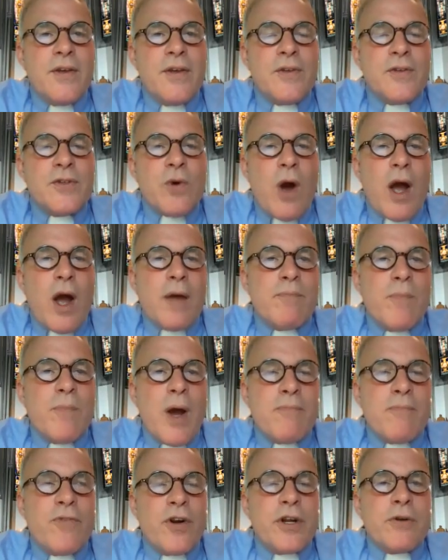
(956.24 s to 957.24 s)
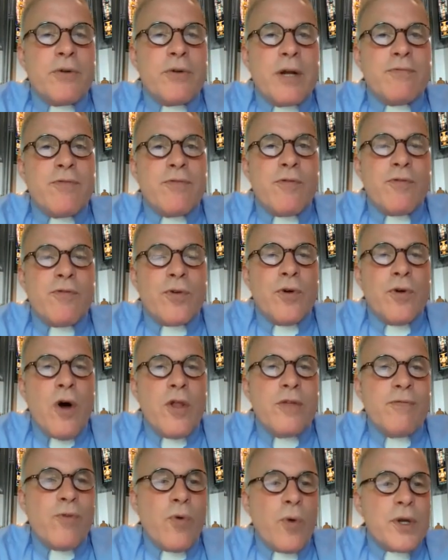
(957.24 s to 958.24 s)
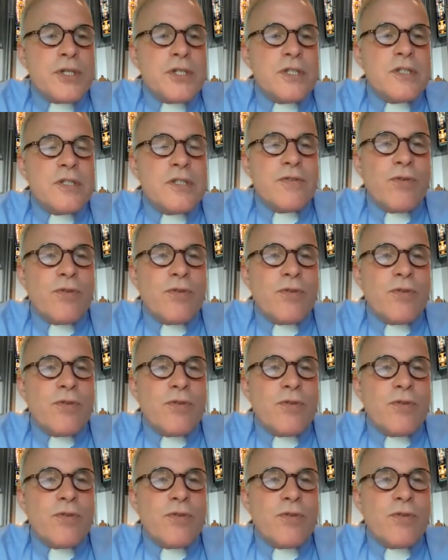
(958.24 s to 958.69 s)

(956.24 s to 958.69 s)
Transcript: So I'm very grateful for all the voices,